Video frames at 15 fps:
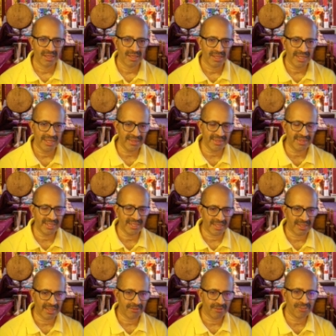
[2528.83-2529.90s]

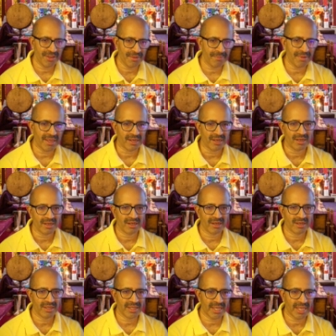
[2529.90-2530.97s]
Itti, female,
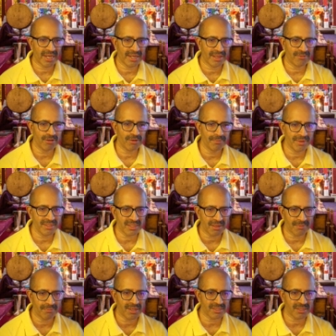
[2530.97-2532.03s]
can never be
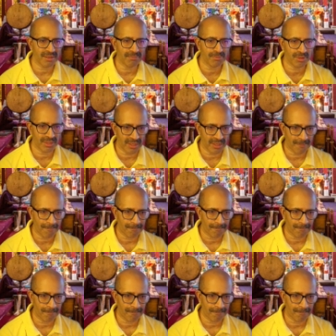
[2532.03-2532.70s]
Samma Sambuddha.